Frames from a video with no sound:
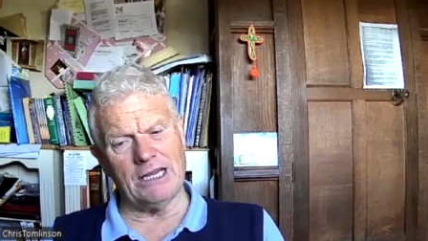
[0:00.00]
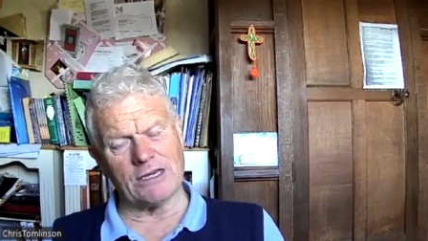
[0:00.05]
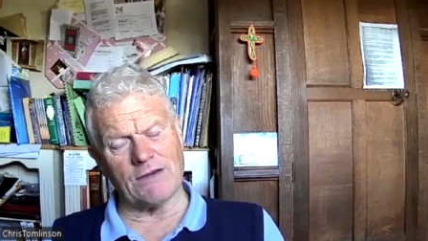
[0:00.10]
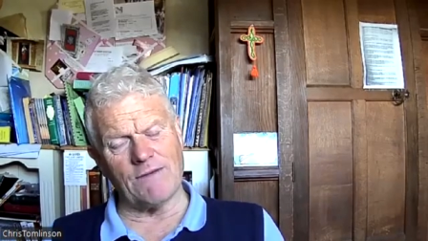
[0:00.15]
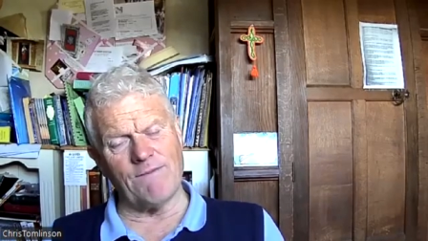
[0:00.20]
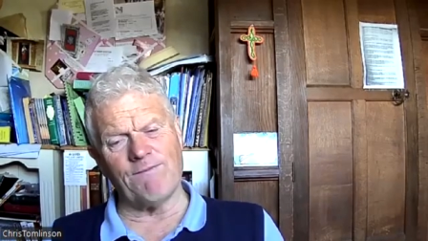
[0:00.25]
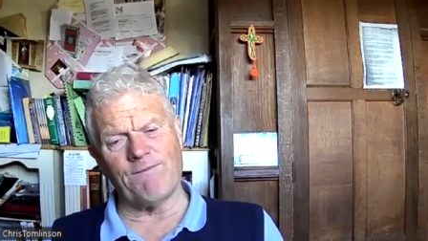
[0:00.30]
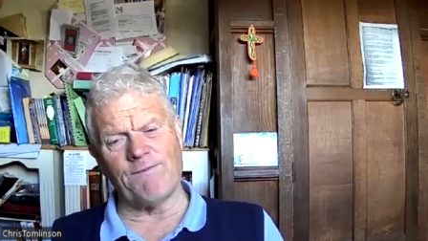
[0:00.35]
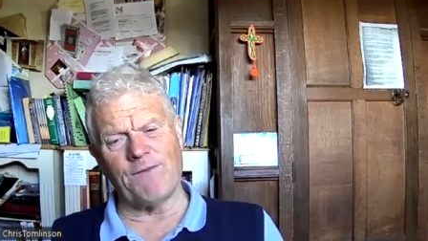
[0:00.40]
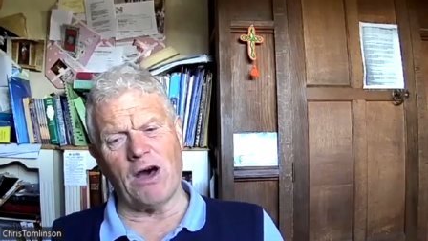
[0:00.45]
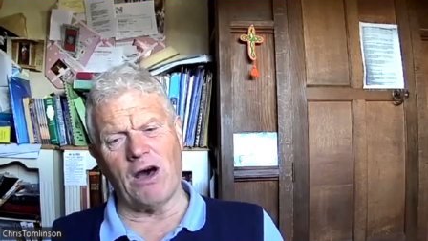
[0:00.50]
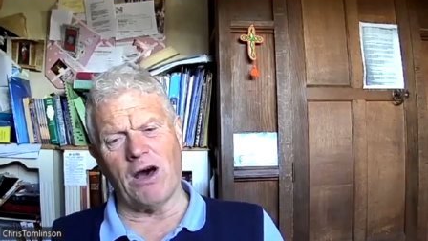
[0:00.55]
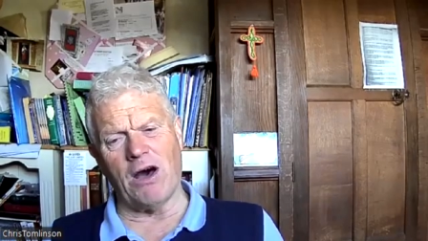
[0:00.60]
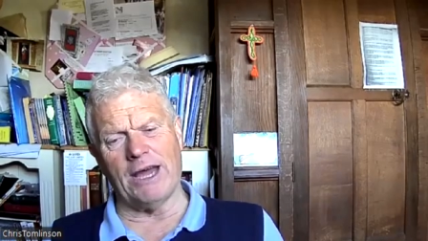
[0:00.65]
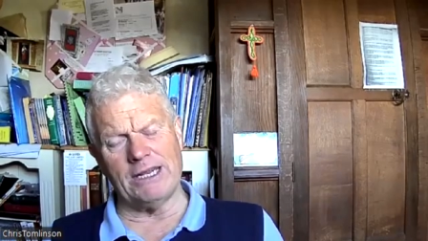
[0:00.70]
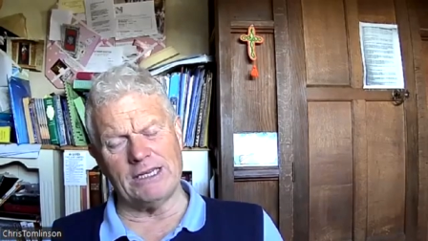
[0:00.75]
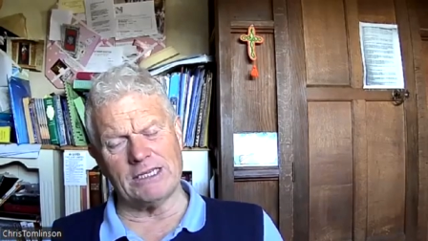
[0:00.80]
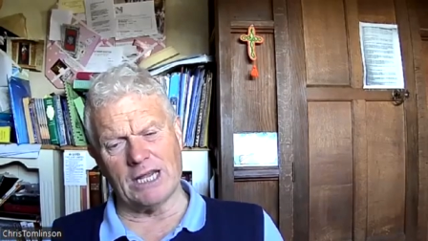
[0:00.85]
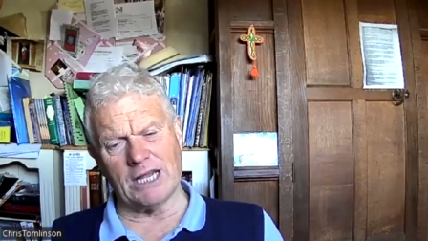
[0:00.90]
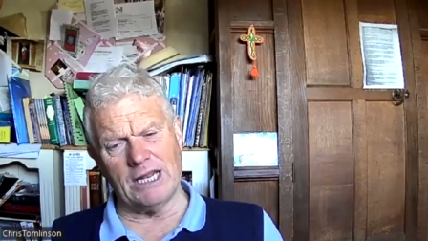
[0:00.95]

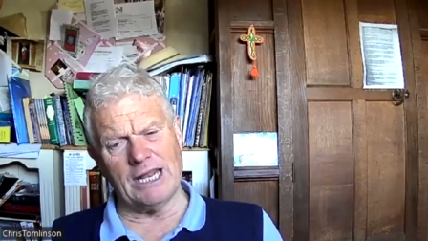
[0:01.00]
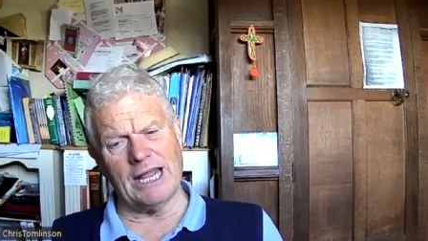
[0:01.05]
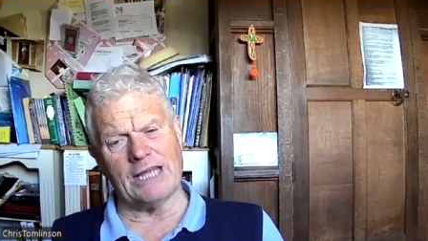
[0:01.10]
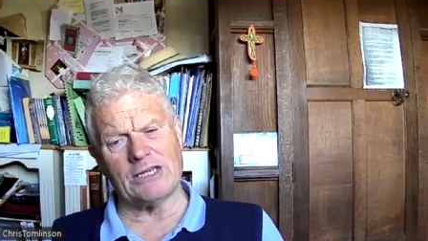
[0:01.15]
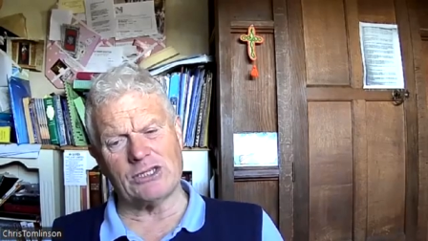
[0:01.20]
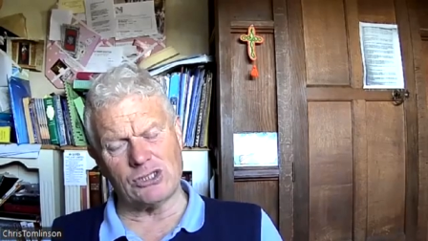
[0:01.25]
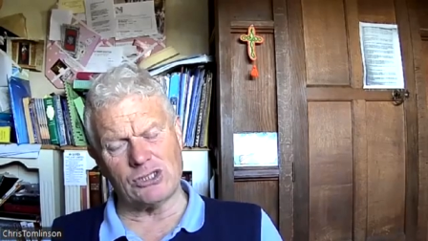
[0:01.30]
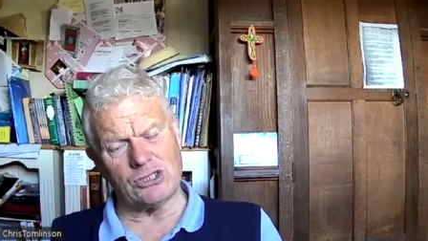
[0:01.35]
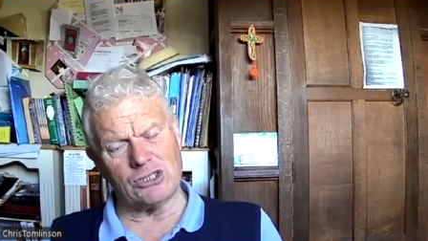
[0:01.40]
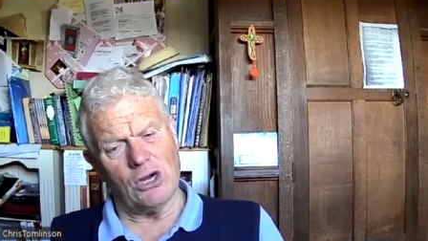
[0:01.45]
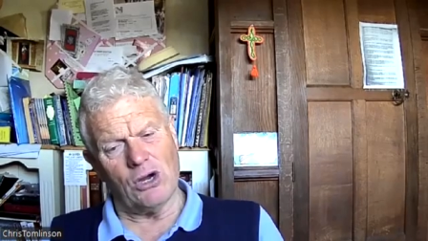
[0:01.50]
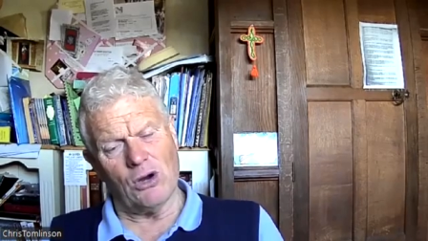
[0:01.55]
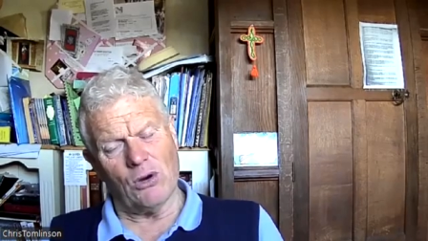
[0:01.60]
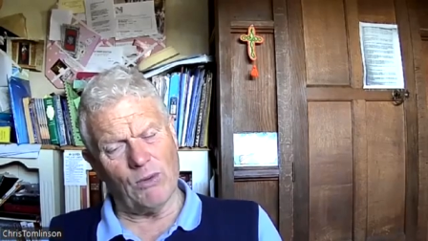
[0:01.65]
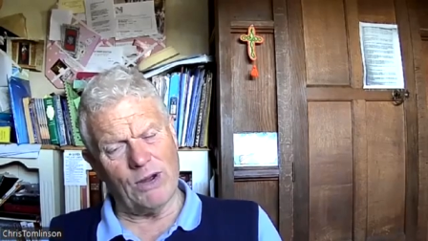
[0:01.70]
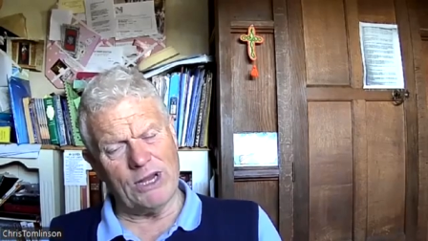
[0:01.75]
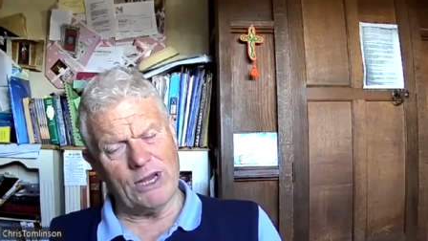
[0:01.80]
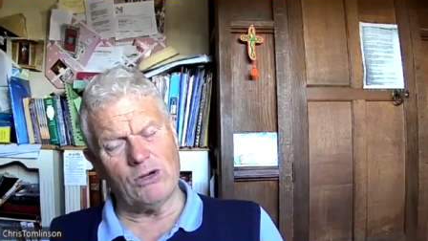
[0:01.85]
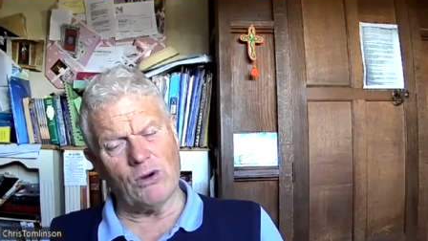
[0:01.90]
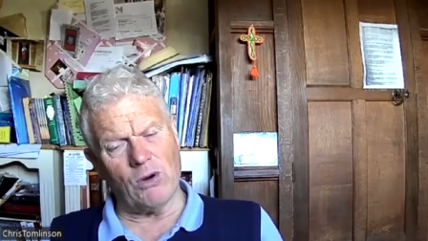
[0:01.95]
confined unless
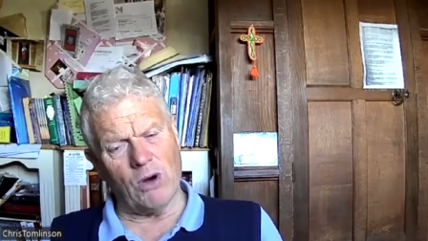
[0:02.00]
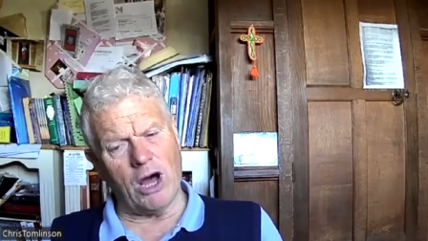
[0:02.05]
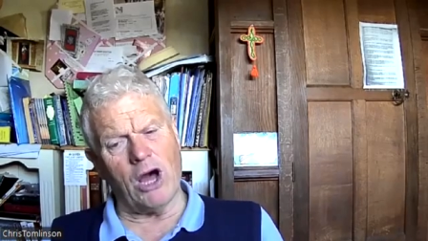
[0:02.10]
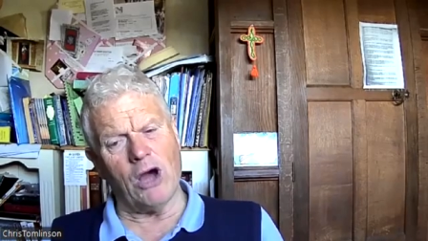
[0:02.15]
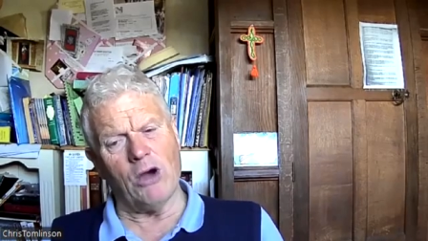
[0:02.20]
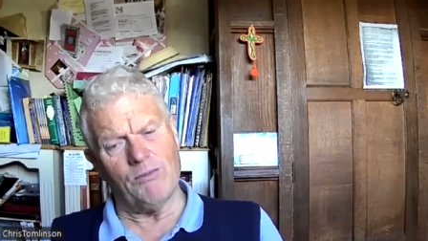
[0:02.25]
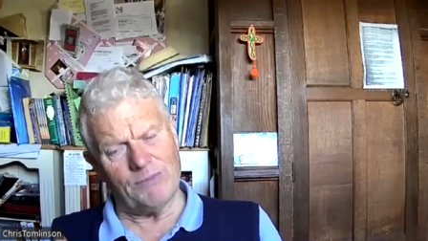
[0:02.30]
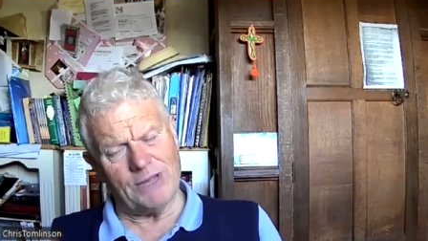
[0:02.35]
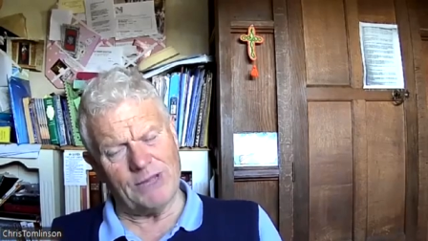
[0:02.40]
when you're home,